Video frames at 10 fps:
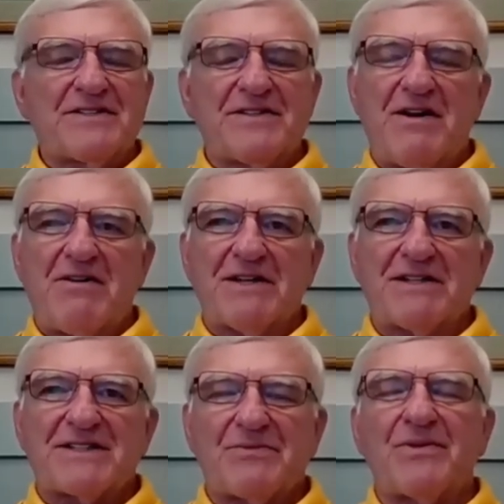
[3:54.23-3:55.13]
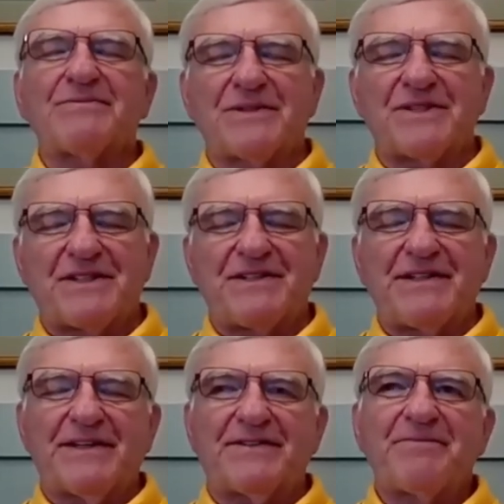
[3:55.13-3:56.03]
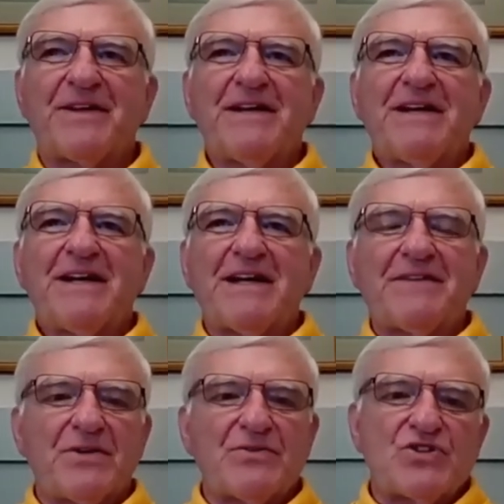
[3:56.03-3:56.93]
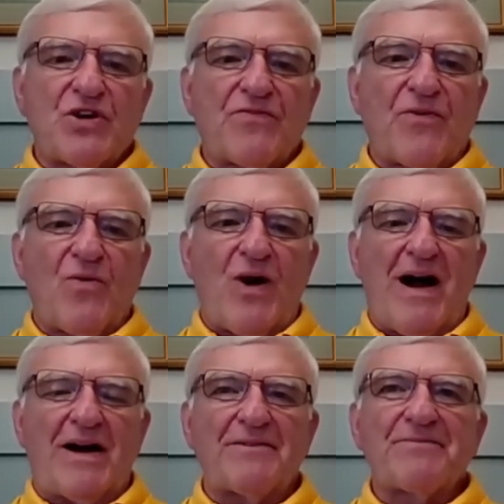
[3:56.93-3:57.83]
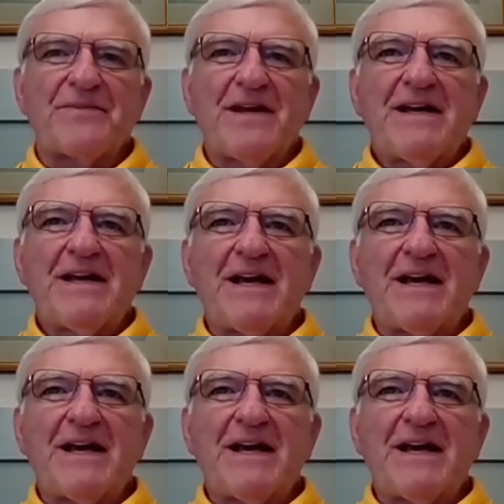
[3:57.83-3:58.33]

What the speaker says: He says, "No." I said, "Well, what's the deal?" And I've known Joe for a while.